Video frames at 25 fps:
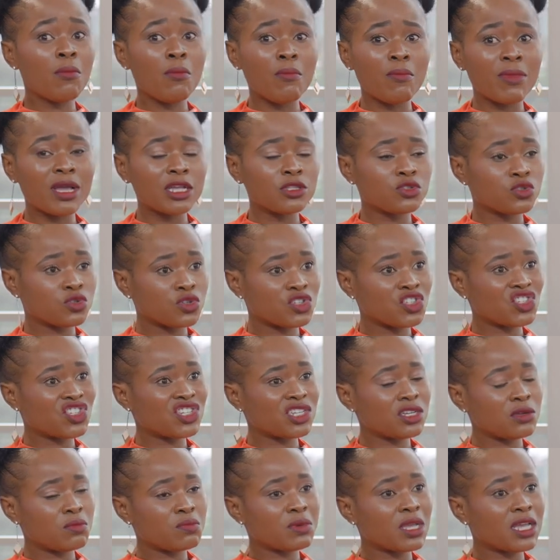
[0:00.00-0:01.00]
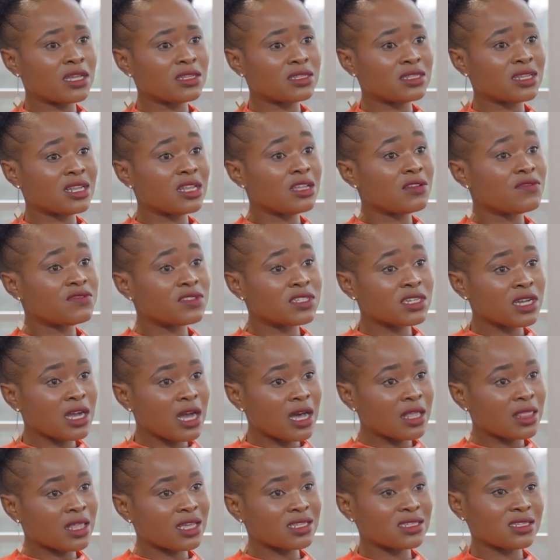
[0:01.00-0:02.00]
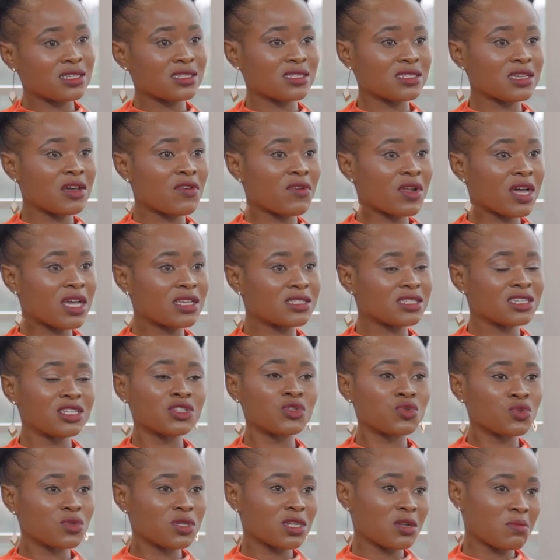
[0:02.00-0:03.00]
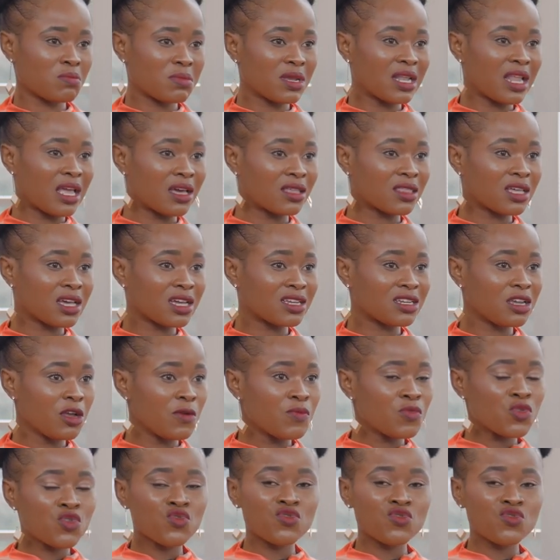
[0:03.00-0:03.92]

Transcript: mentorship and lifting others as I rise. It shouldn't be like that.